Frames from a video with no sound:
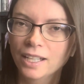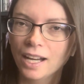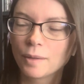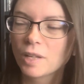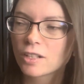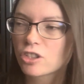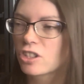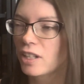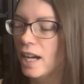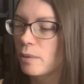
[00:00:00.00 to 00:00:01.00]
I'm not
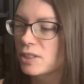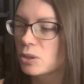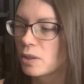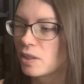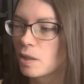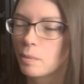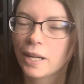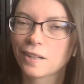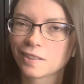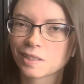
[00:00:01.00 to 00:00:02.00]
sure how it's going to
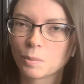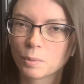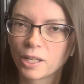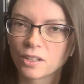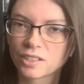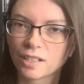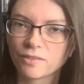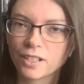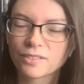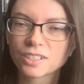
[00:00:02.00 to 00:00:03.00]
compare to some of my all-time
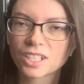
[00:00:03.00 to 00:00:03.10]
favorites.